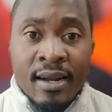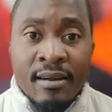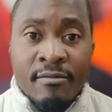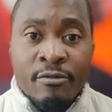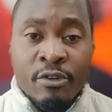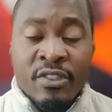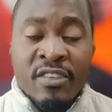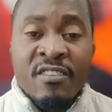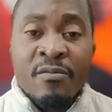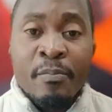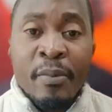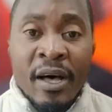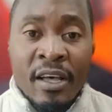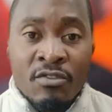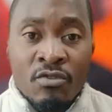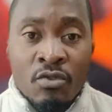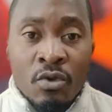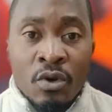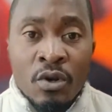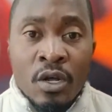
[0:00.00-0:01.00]
for this
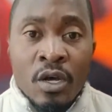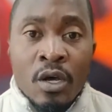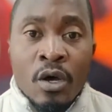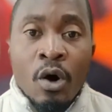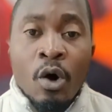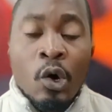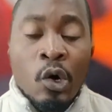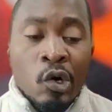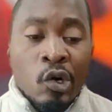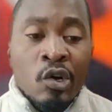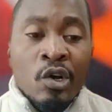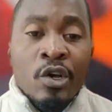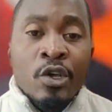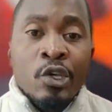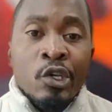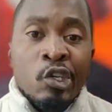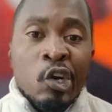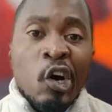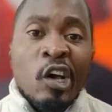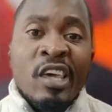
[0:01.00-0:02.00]
person, or you
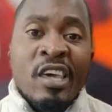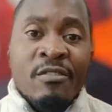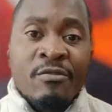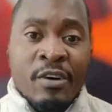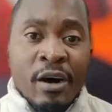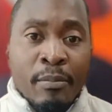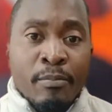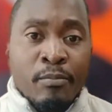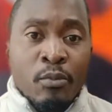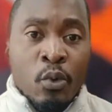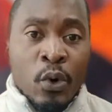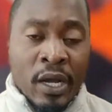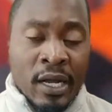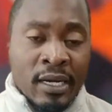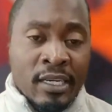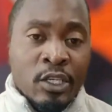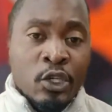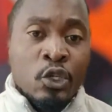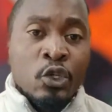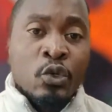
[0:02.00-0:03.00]
don't give up quickly
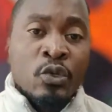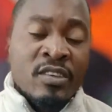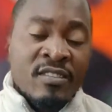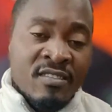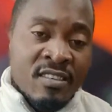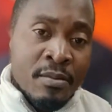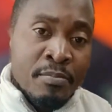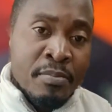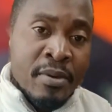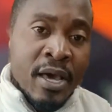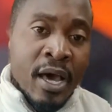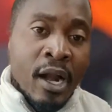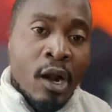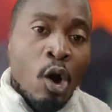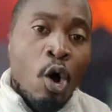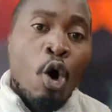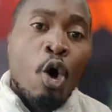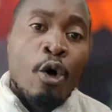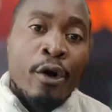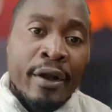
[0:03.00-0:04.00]
to do the CPR,
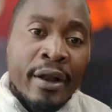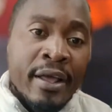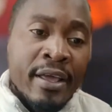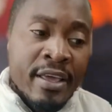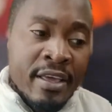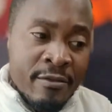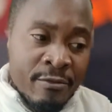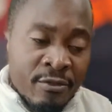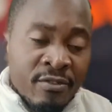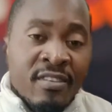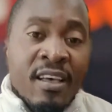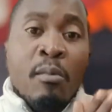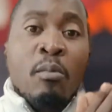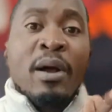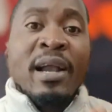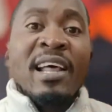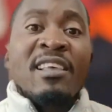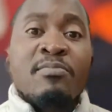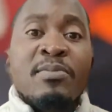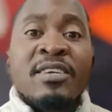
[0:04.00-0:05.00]
or if someone
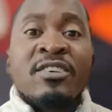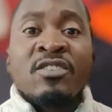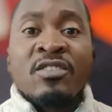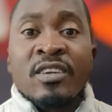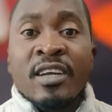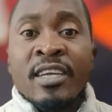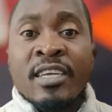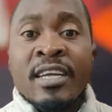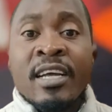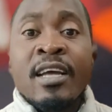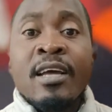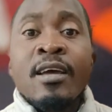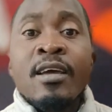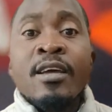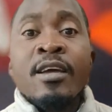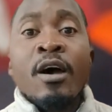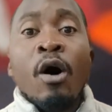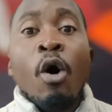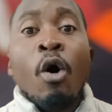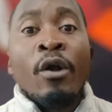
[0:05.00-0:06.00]
has been trained
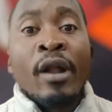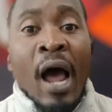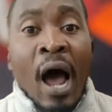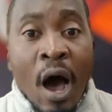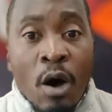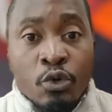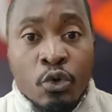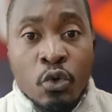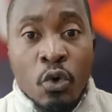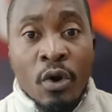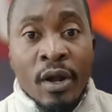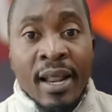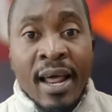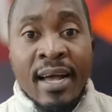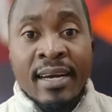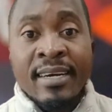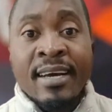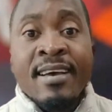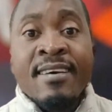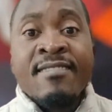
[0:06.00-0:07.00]
on how to
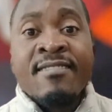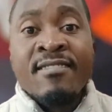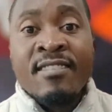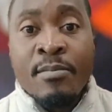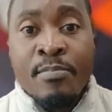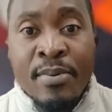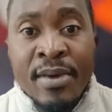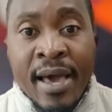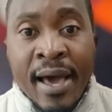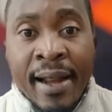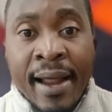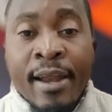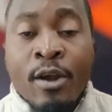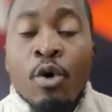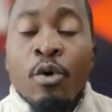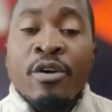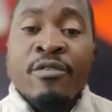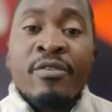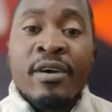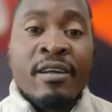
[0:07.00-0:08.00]
conduct CPR. I know
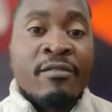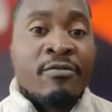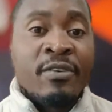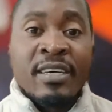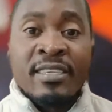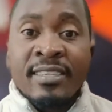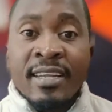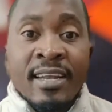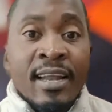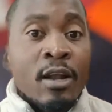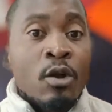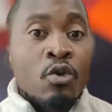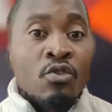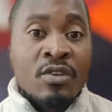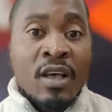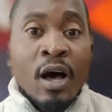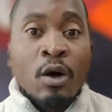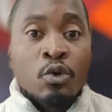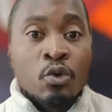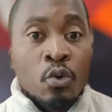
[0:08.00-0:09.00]
even a first aider knows
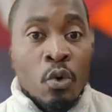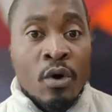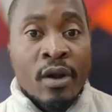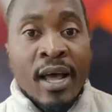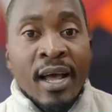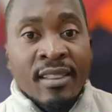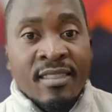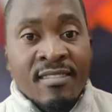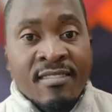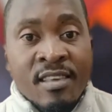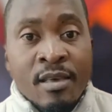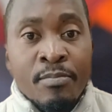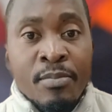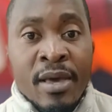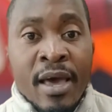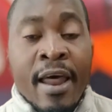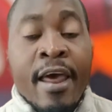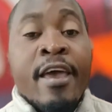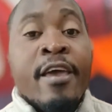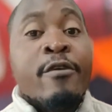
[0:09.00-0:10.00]
how to conduct the CPR.
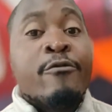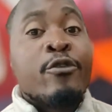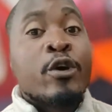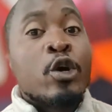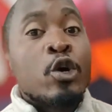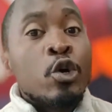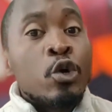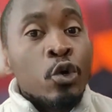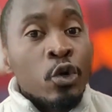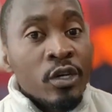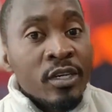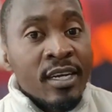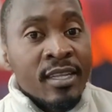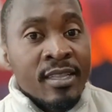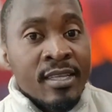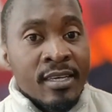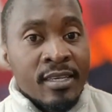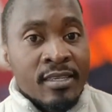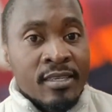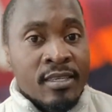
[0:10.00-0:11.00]
If you're good at
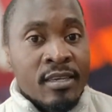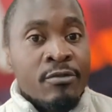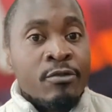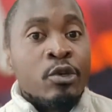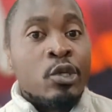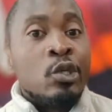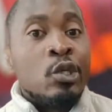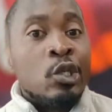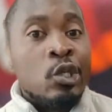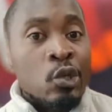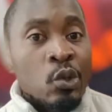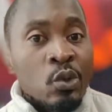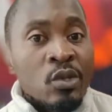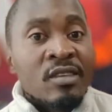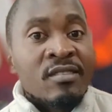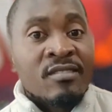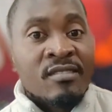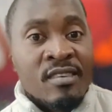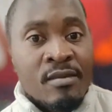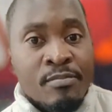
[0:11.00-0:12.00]
this, if you do the
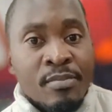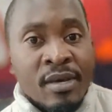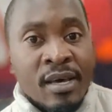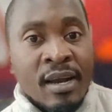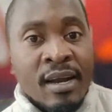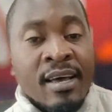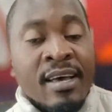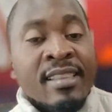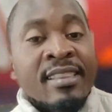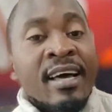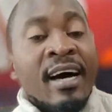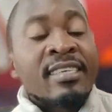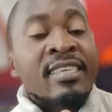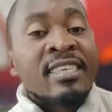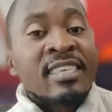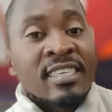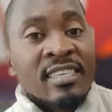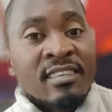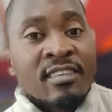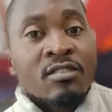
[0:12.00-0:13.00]
CPR, the
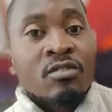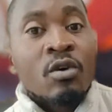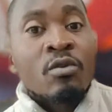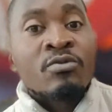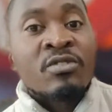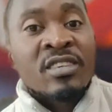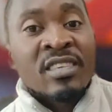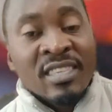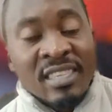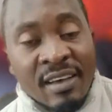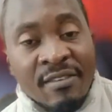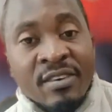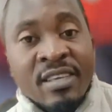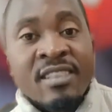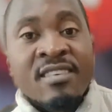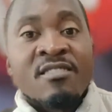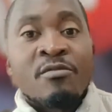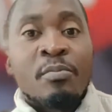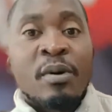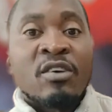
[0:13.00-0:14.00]
chances of saving
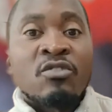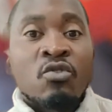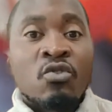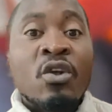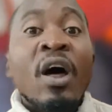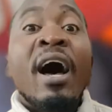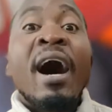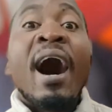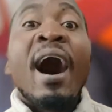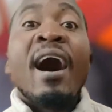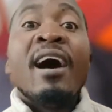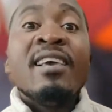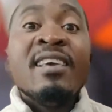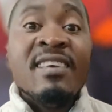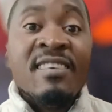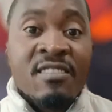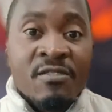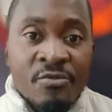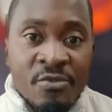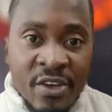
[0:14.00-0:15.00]
this person
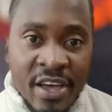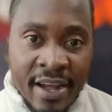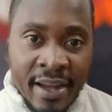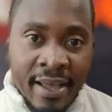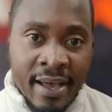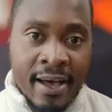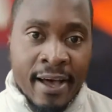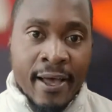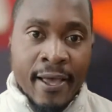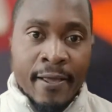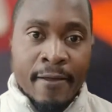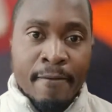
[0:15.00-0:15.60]
is very high.